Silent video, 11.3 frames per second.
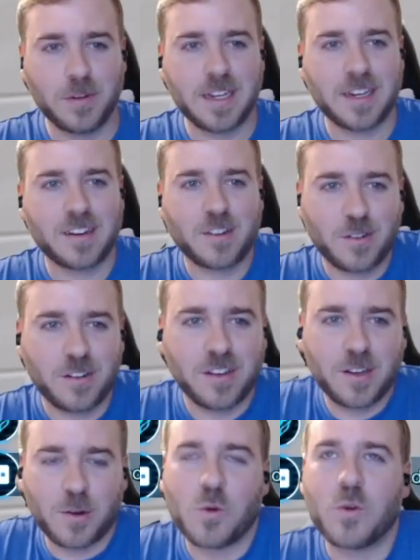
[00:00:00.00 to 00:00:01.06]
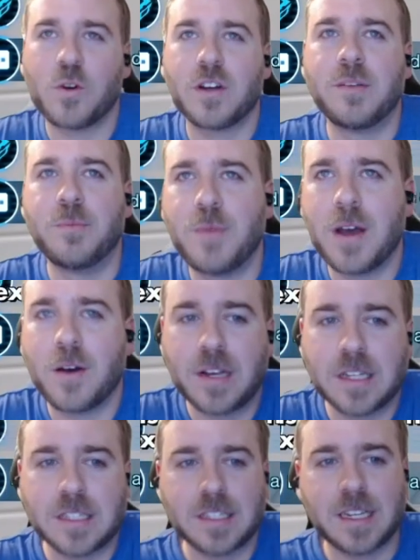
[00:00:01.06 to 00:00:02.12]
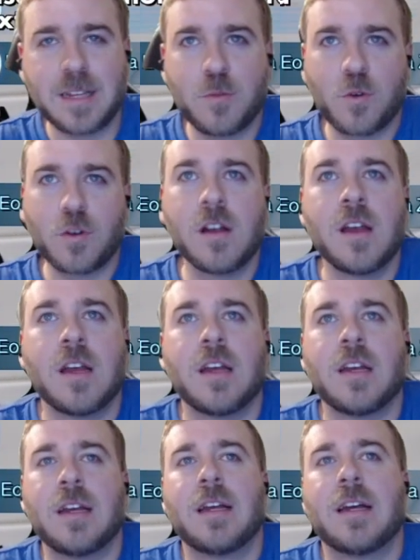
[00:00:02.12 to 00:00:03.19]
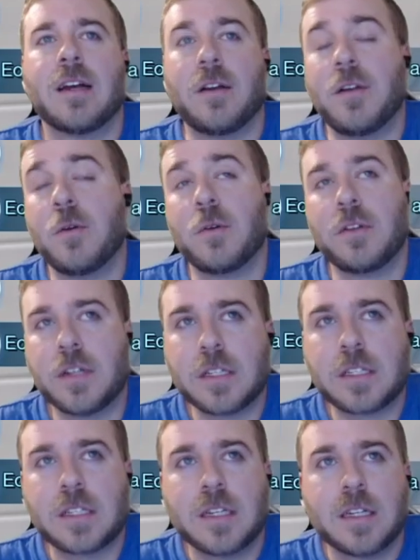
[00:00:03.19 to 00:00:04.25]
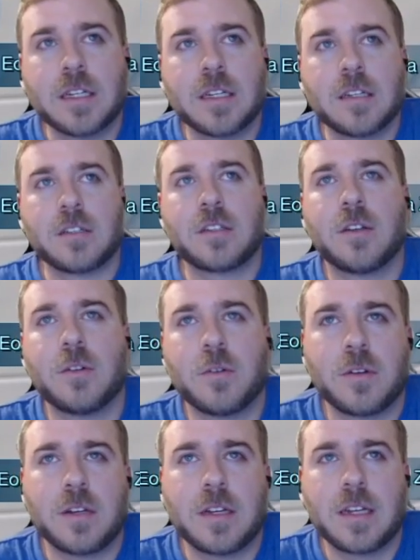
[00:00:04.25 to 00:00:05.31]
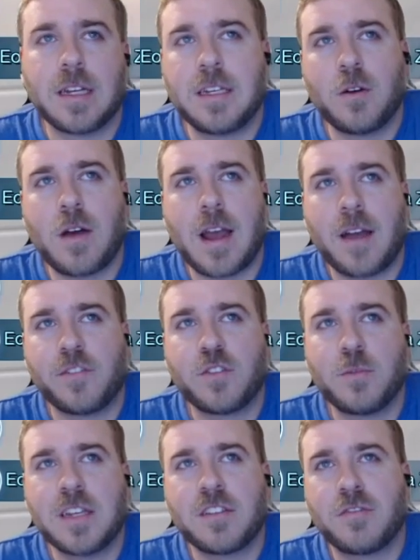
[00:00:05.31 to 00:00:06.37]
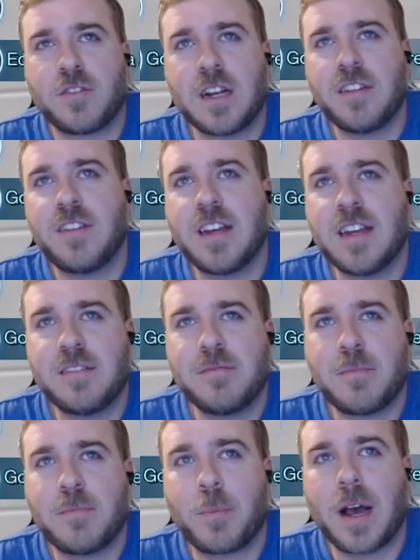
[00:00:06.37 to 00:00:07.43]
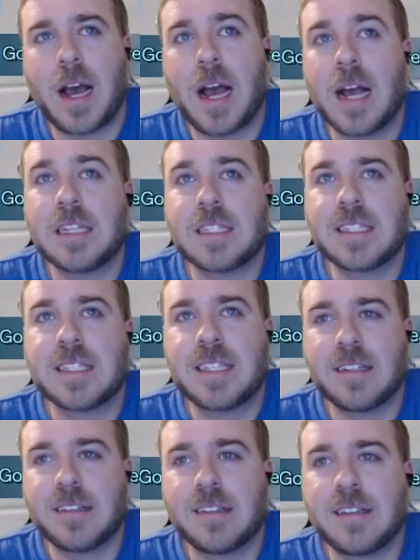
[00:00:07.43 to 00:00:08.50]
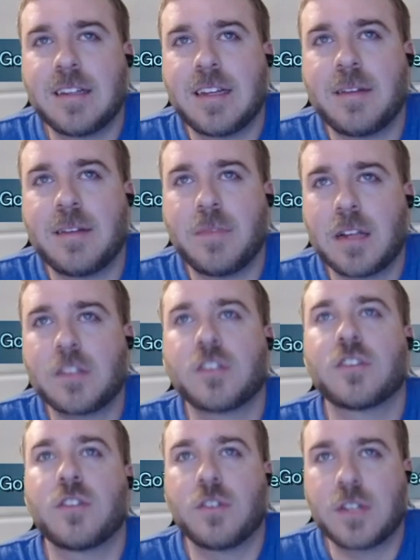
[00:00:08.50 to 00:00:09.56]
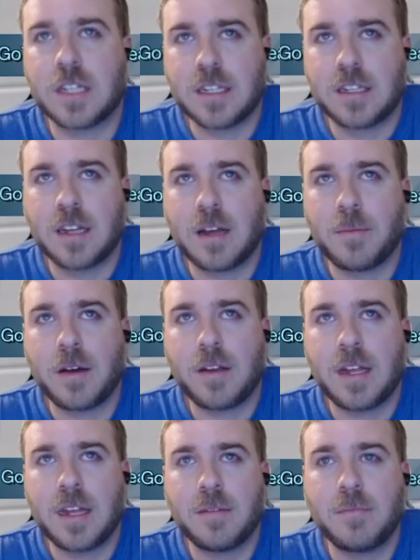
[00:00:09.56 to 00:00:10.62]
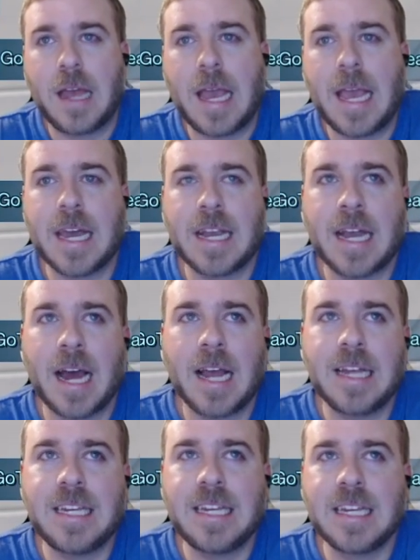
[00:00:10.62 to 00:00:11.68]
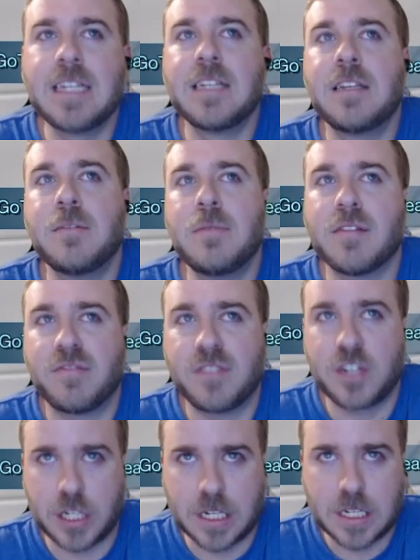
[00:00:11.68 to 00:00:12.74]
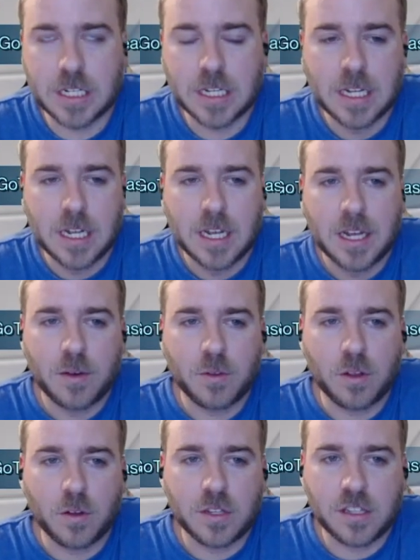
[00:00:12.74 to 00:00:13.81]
Datacron on Malgus anymore, or no one does. So you don't have to be as afraid of him, but I still am not certain about him, and I needed to be efficient with all these